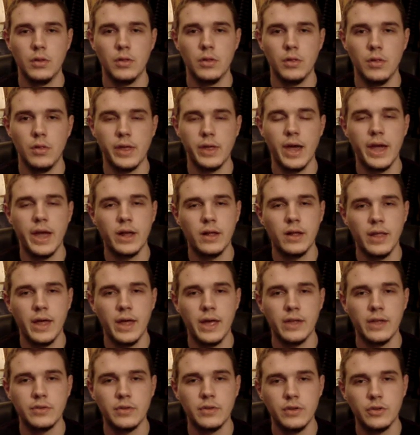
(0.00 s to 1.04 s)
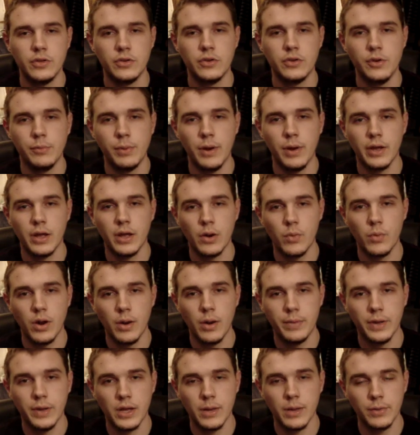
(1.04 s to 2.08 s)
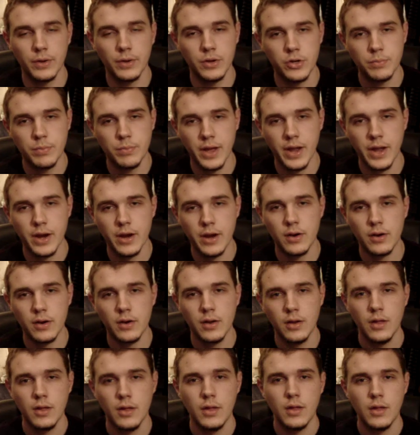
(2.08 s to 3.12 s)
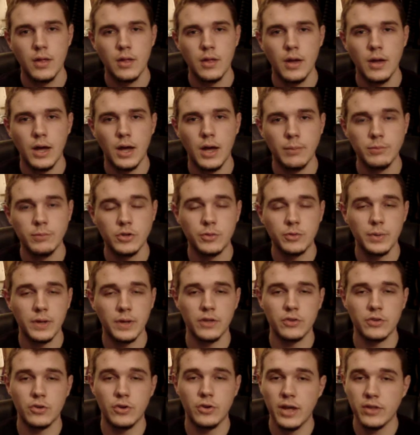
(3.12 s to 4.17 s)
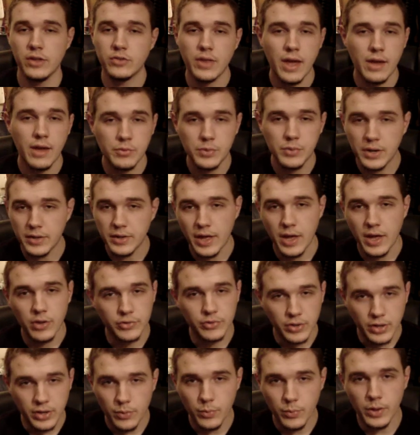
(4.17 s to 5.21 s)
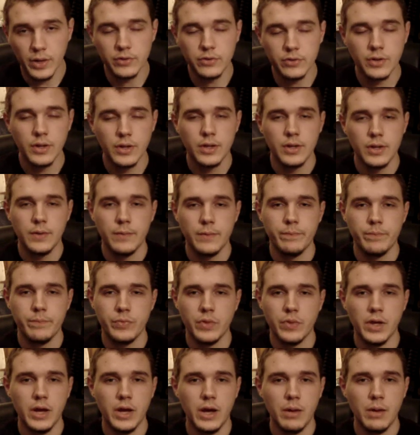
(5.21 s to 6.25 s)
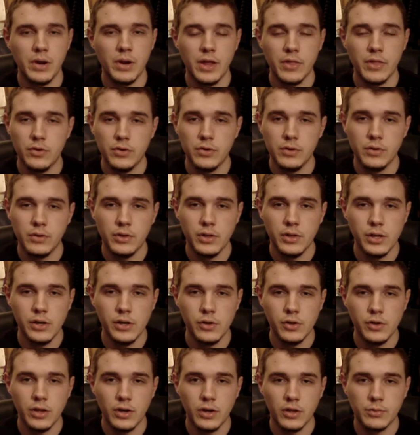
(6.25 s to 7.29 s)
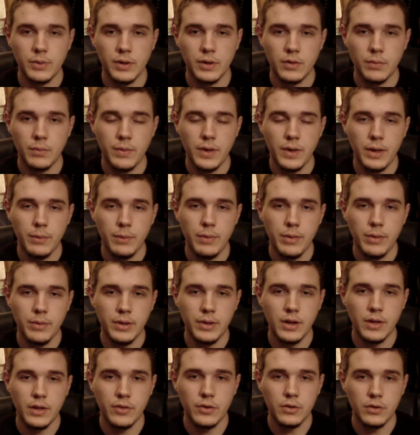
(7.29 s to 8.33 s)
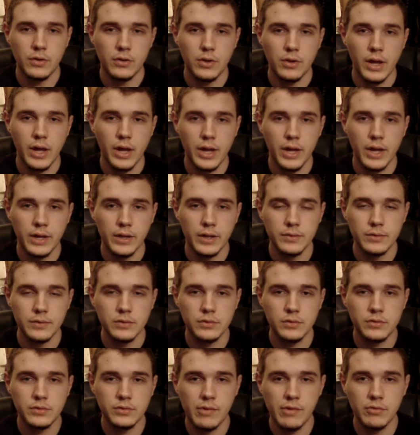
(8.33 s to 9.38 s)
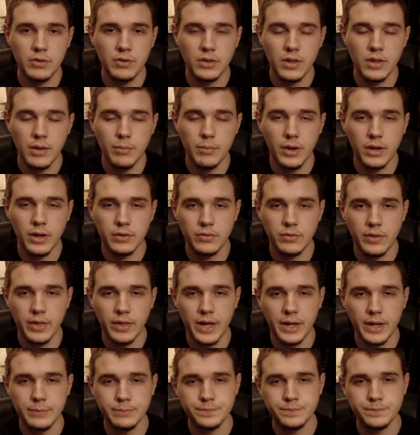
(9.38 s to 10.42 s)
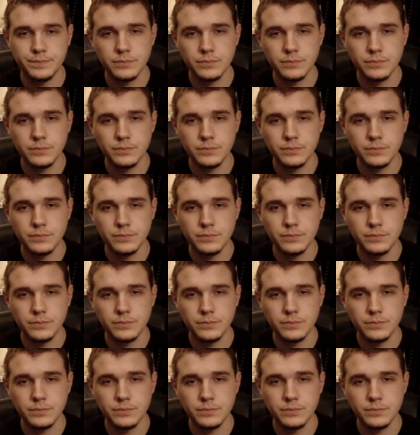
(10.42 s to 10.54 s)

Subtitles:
The eyeglasses, you're probably going to want to pick up a good pair, just because they're nice to have around the house anyways. And you can expect to pay maybe another $7 to $10 for that.